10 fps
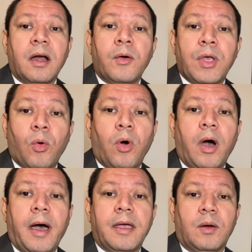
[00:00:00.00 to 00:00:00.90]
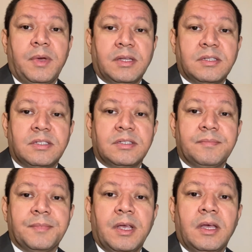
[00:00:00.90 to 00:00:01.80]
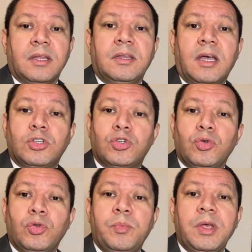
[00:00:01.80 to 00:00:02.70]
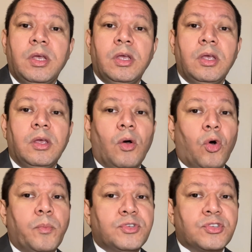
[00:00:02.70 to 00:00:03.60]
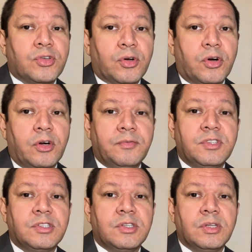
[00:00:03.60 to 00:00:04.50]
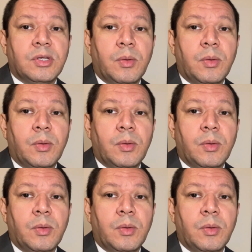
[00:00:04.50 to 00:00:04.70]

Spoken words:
are requirements that should be observed